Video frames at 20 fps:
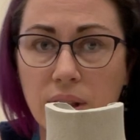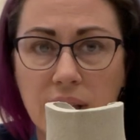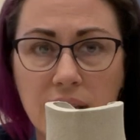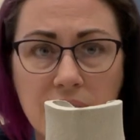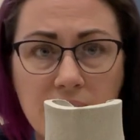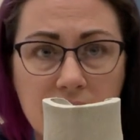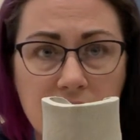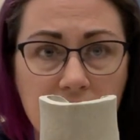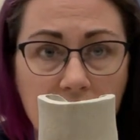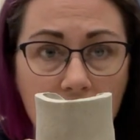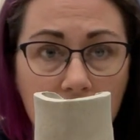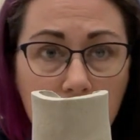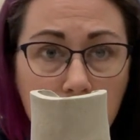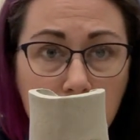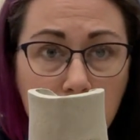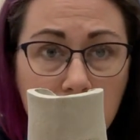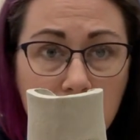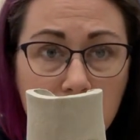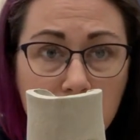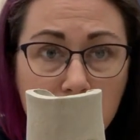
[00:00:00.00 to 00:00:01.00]
this,
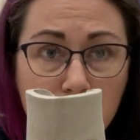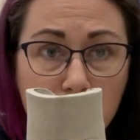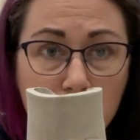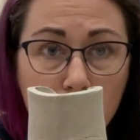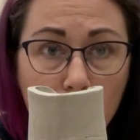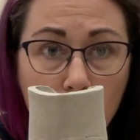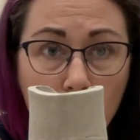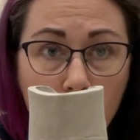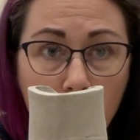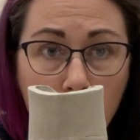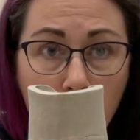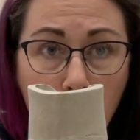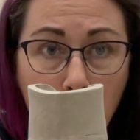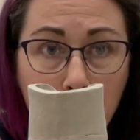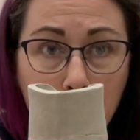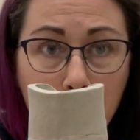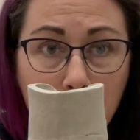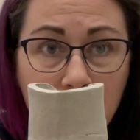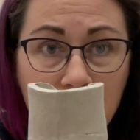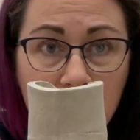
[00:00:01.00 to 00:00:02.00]
I'm gonna score
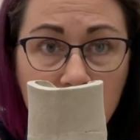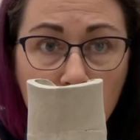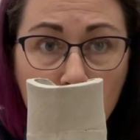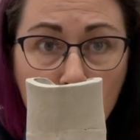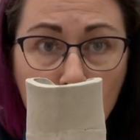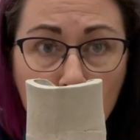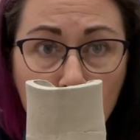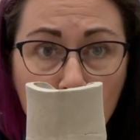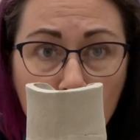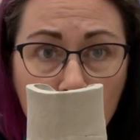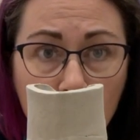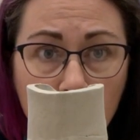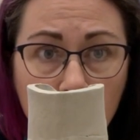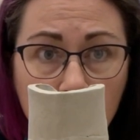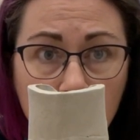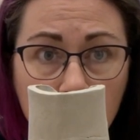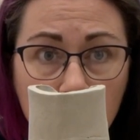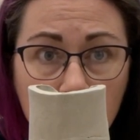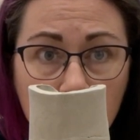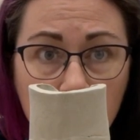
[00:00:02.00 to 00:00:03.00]

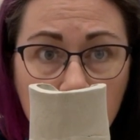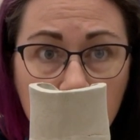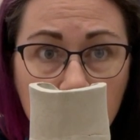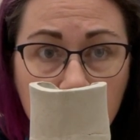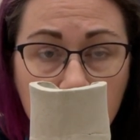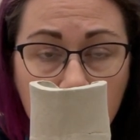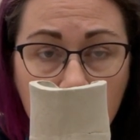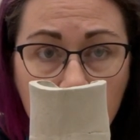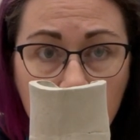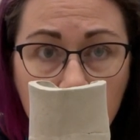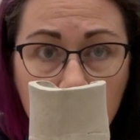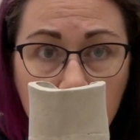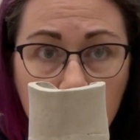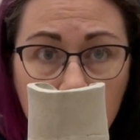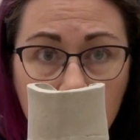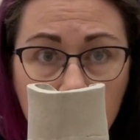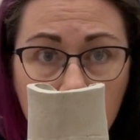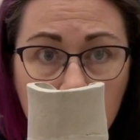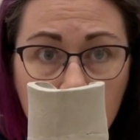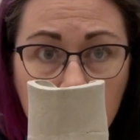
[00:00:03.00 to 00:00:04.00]
bigger
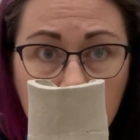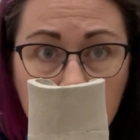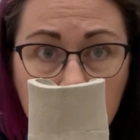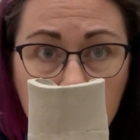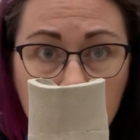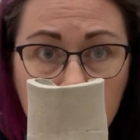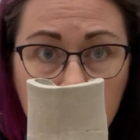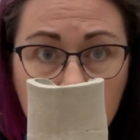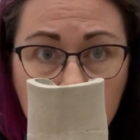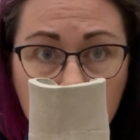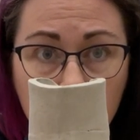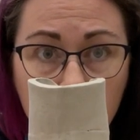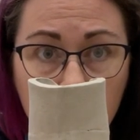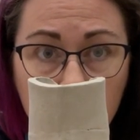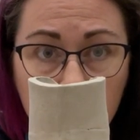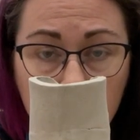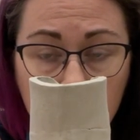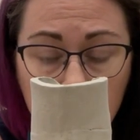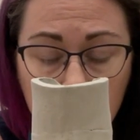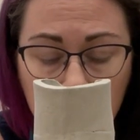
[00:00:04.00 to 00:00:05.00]
than
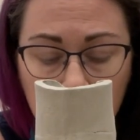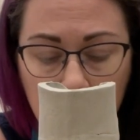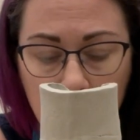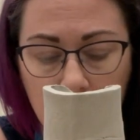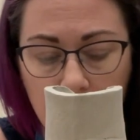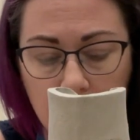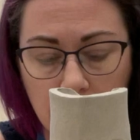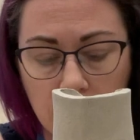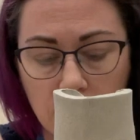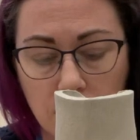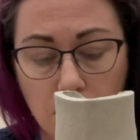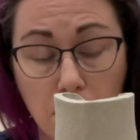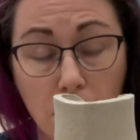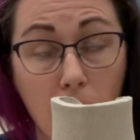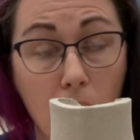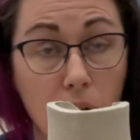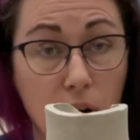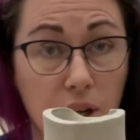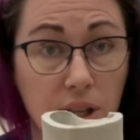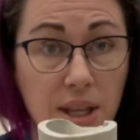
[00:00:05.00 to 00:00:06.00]
the
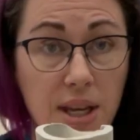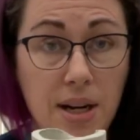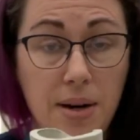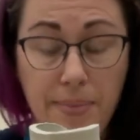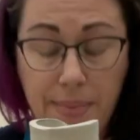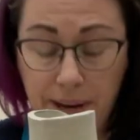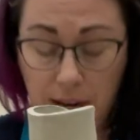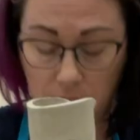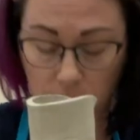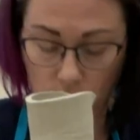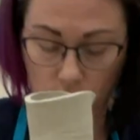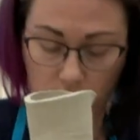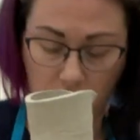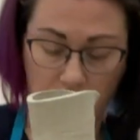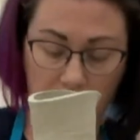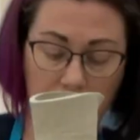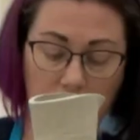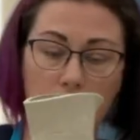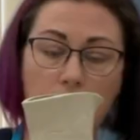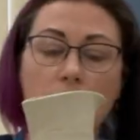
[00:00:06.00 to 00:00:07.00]
mark that I made,
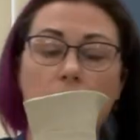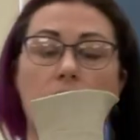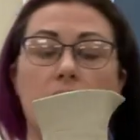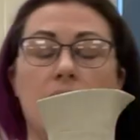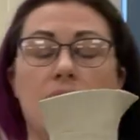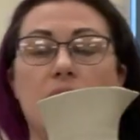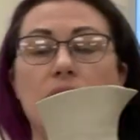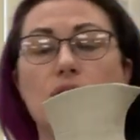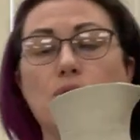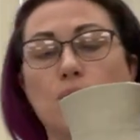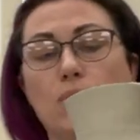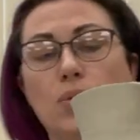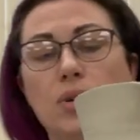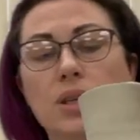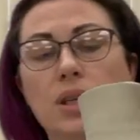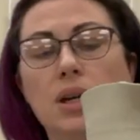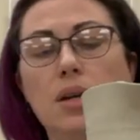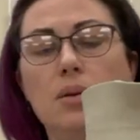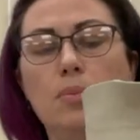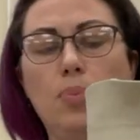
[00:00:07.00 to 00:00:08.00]
okay? It's
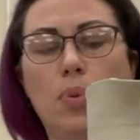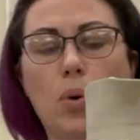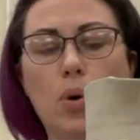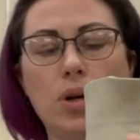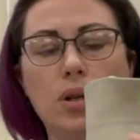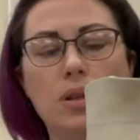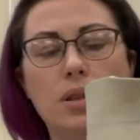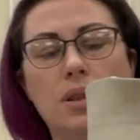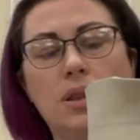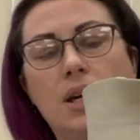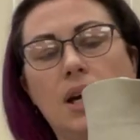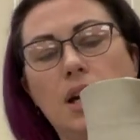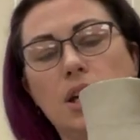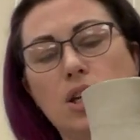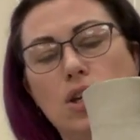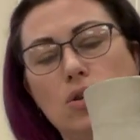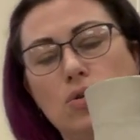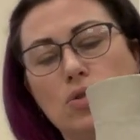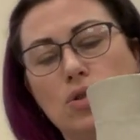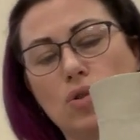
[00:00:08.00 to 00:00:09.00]
really important
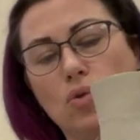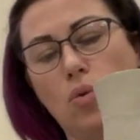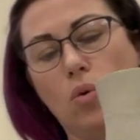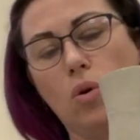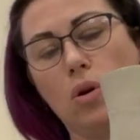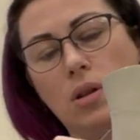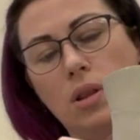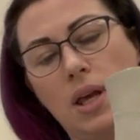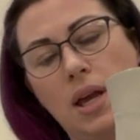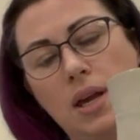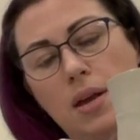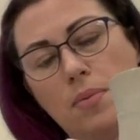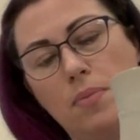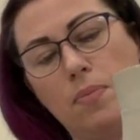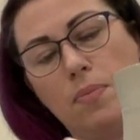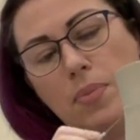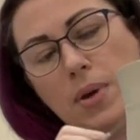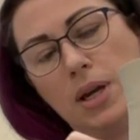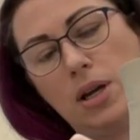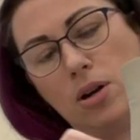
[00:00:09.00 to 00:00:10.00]
that you score
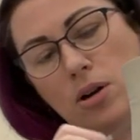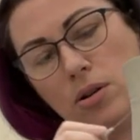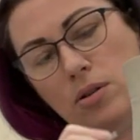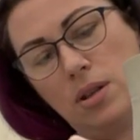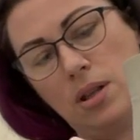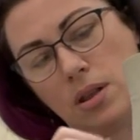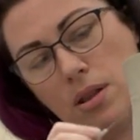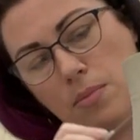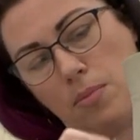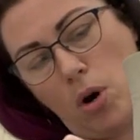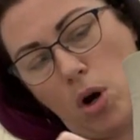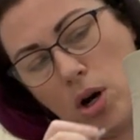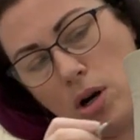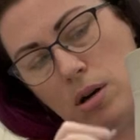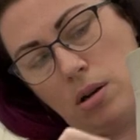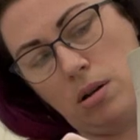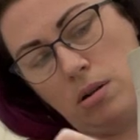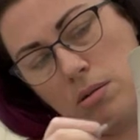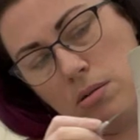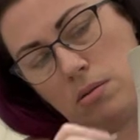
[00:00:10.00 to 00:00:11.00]
like bigger than the mark,
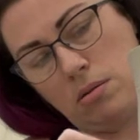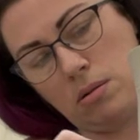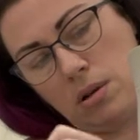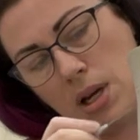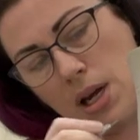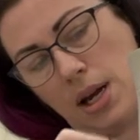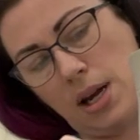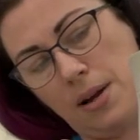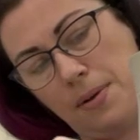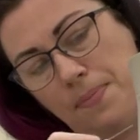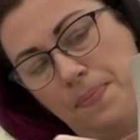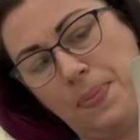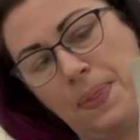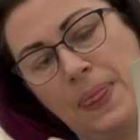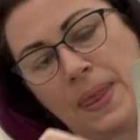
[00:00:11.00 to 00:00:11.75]
okay?